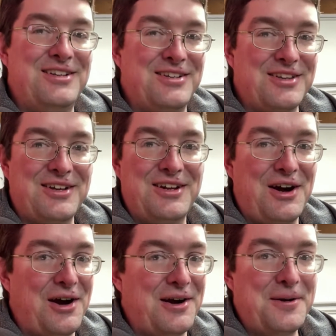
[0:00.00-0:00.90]
under the
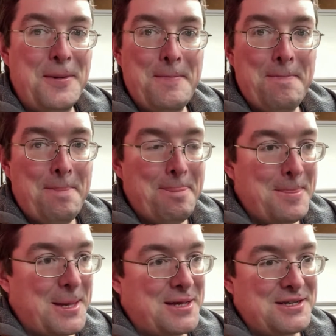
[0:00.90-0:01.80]
car
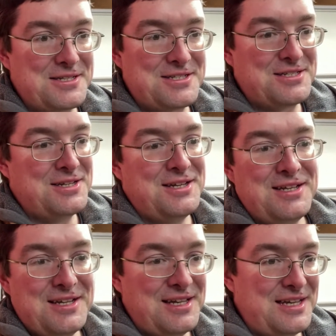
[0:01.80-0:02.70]
because
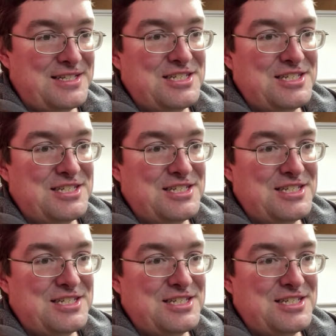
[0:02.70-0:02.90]
it